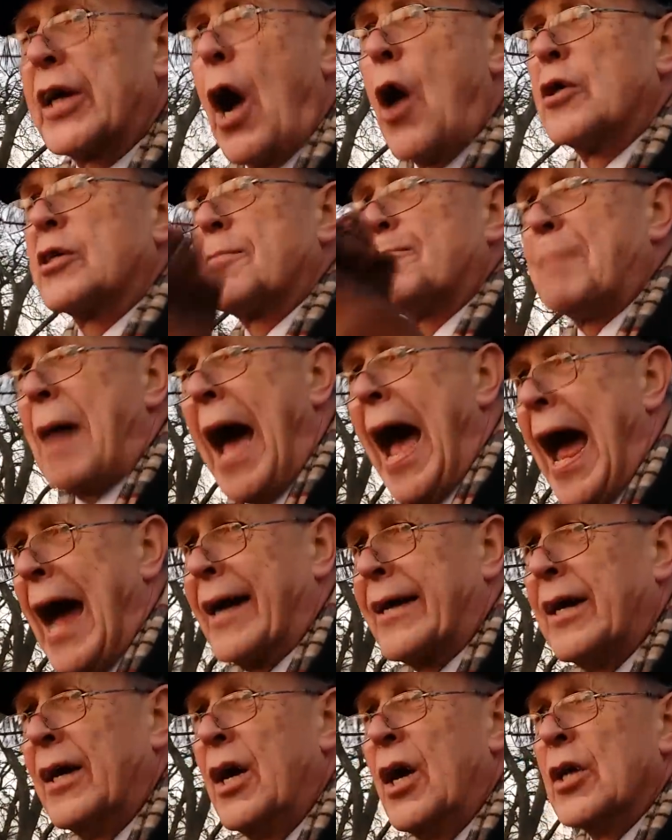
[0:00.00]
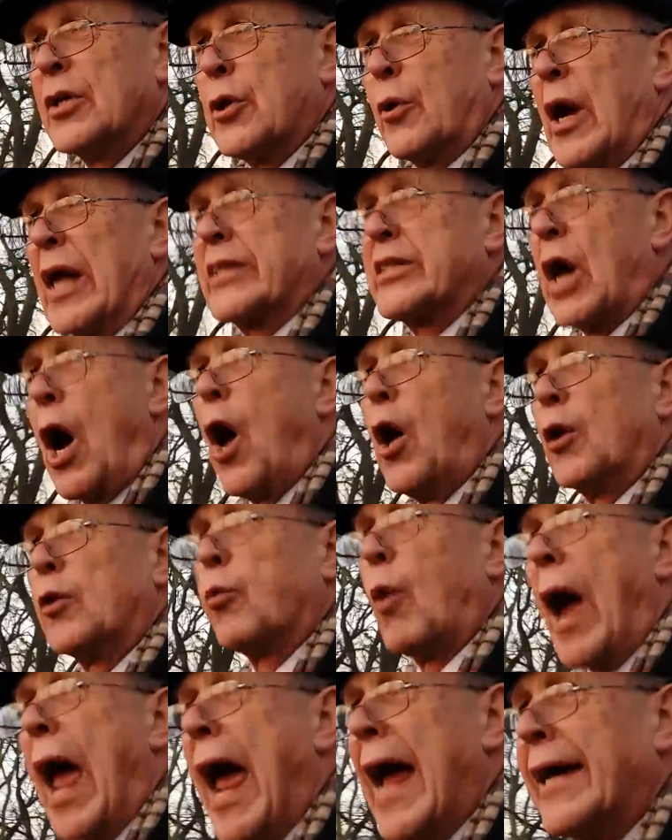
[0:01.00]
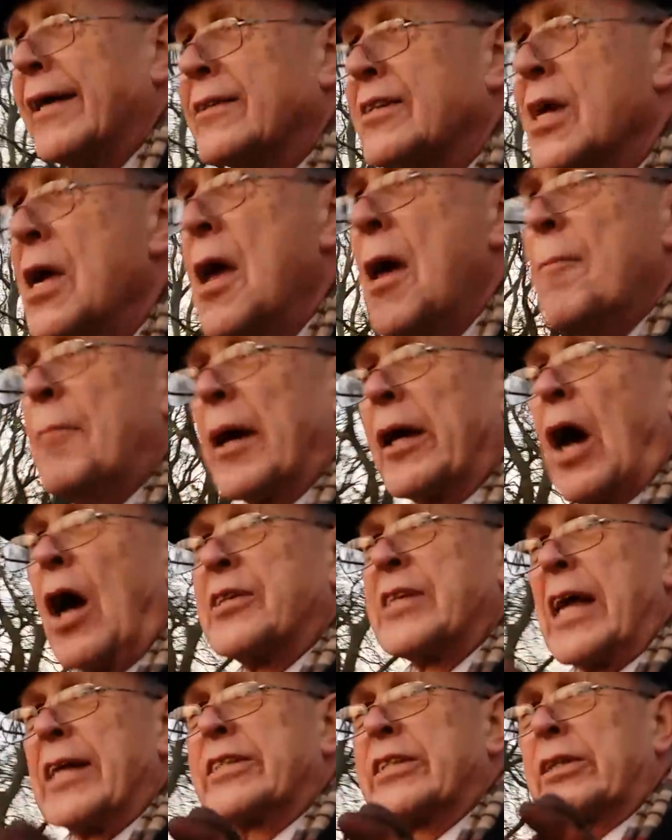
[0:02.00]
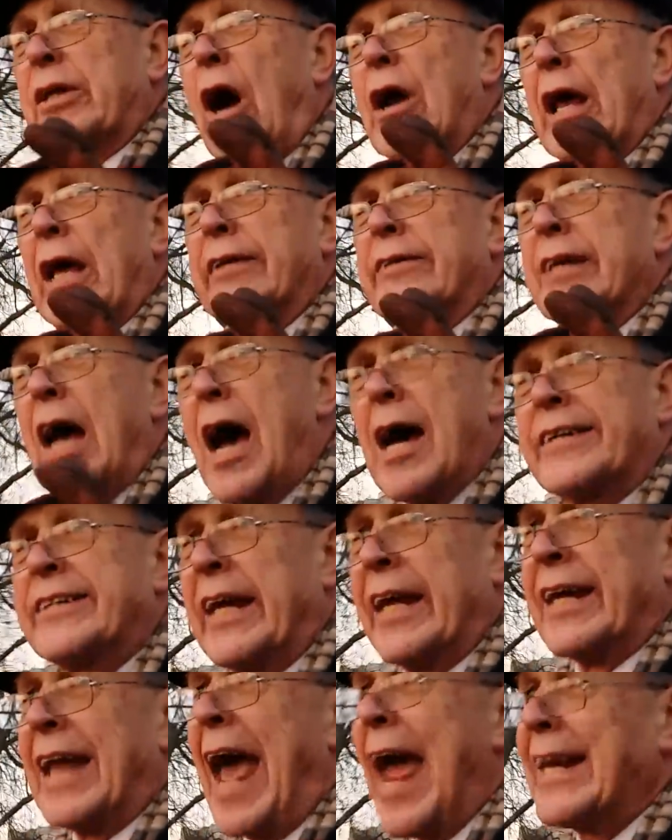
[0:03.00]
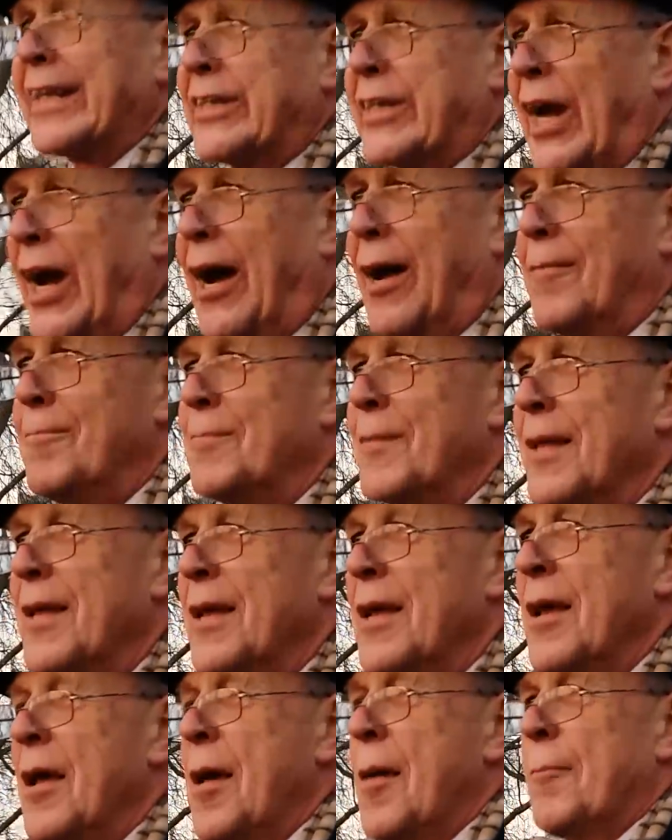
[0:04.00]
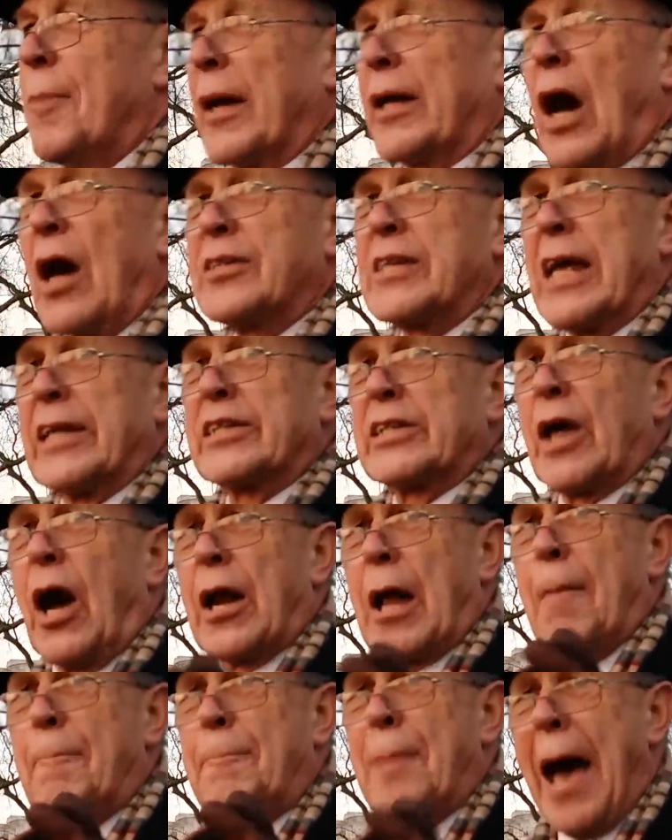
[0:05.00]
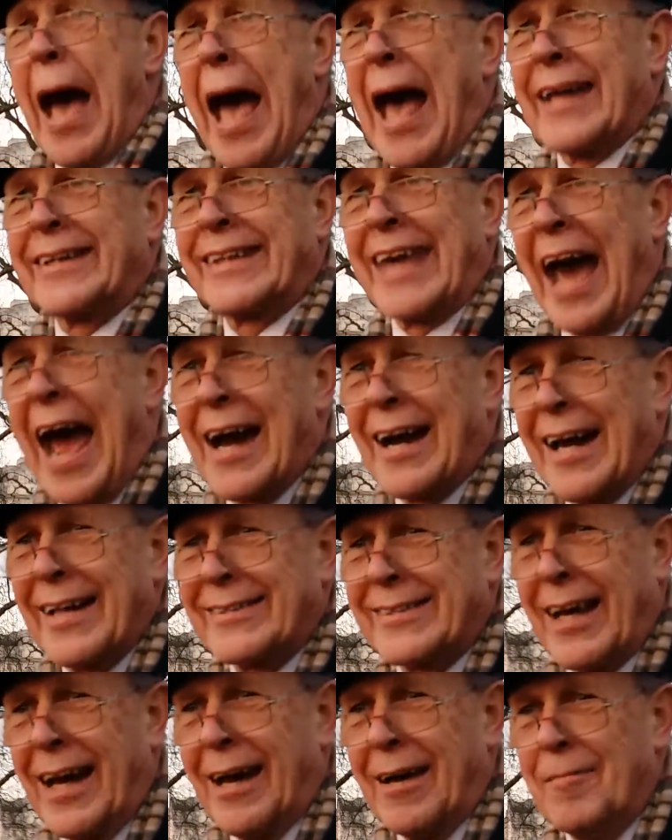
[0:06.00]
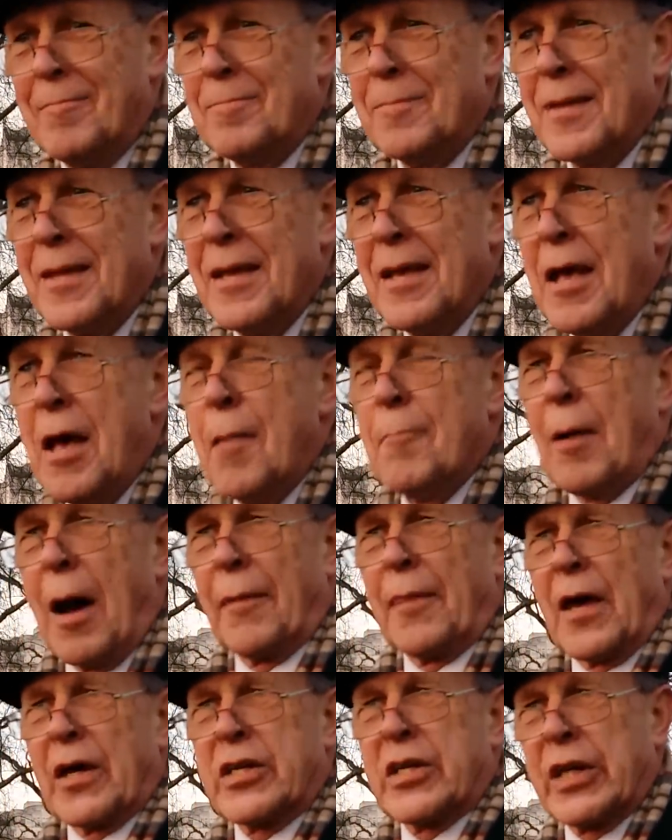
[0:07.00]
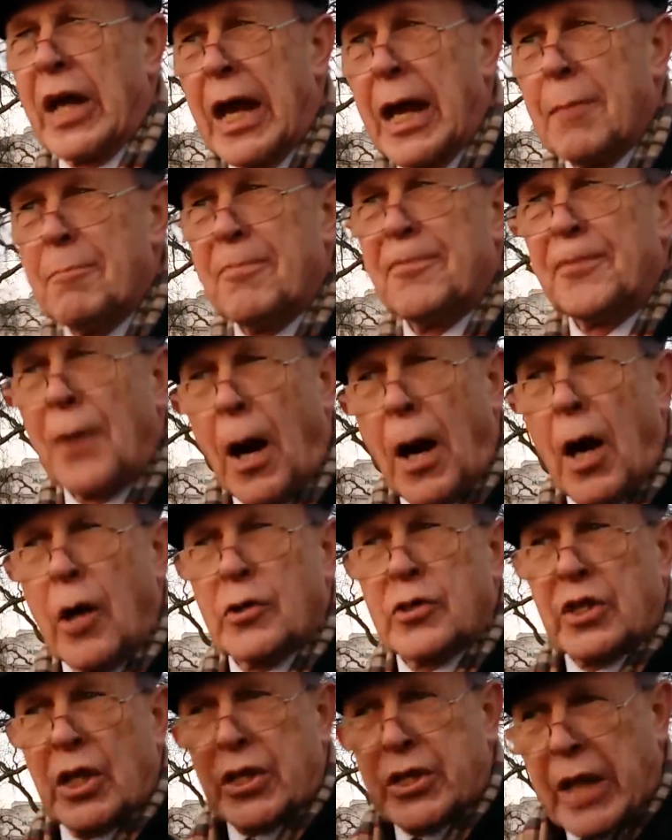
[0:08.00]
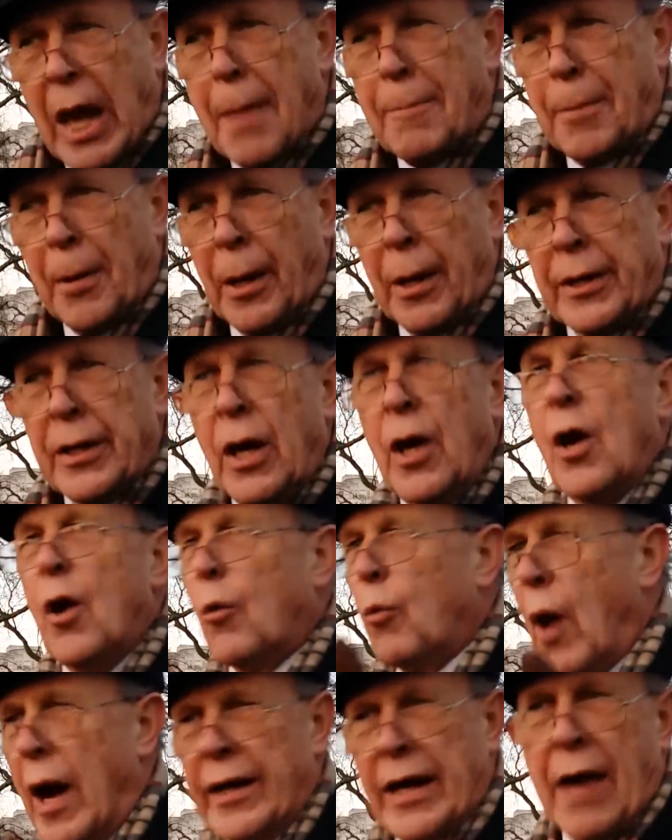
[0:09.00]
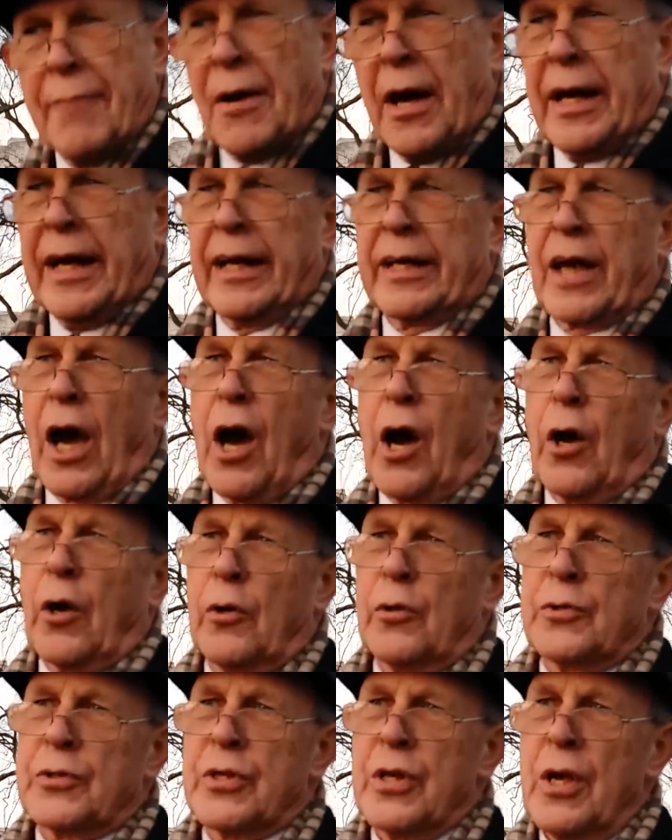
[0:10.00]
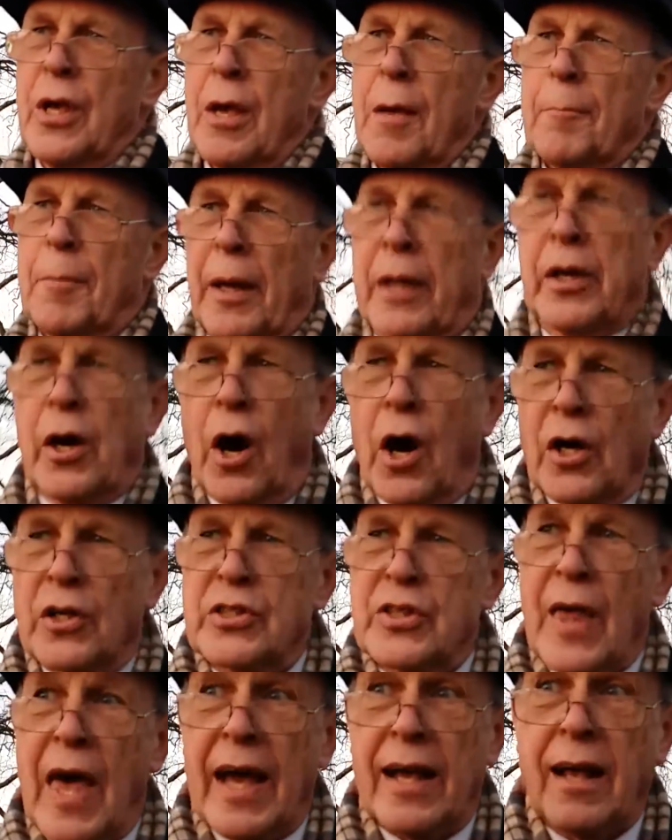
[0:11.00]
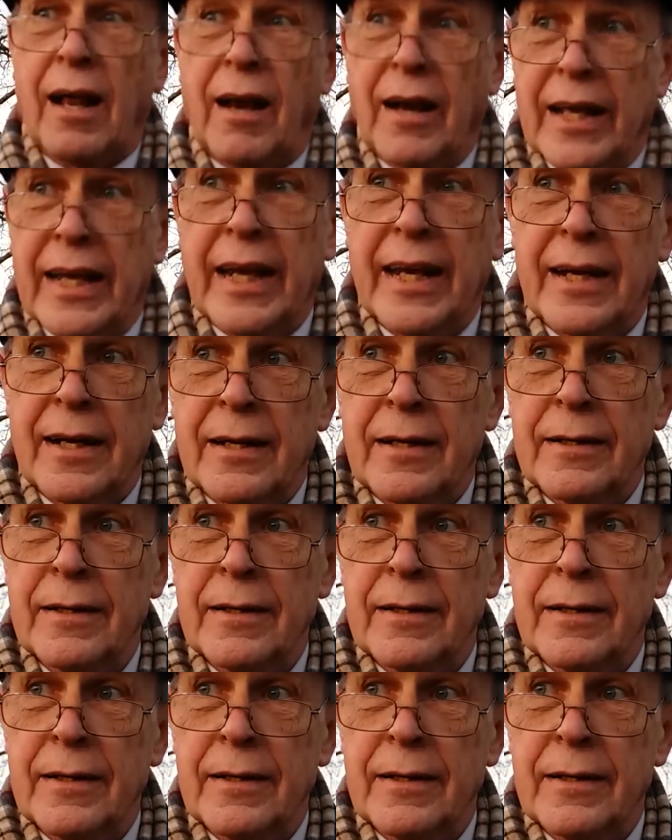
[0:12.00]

goes back to its old ways because it's got a dirty nature, because it's got a bad character. But the sheep follows the shepherd wherever he goes because they're clean.